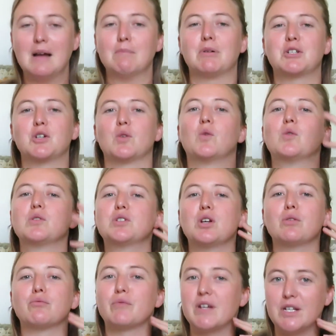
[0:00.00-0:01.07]
but you're
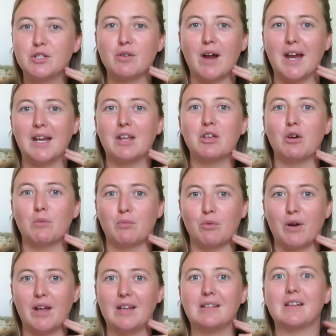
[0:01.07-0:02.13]
also retraining your
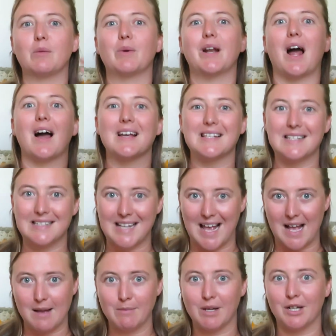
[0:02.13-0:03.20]
brain that when I
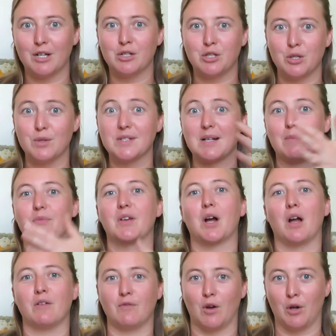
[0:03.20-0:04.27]
say I'm going to do something,
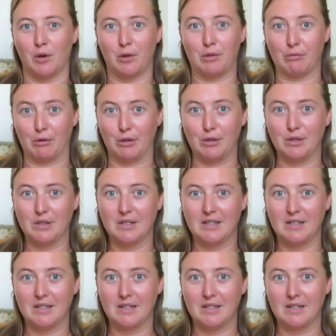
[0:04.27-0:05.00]
I follow through.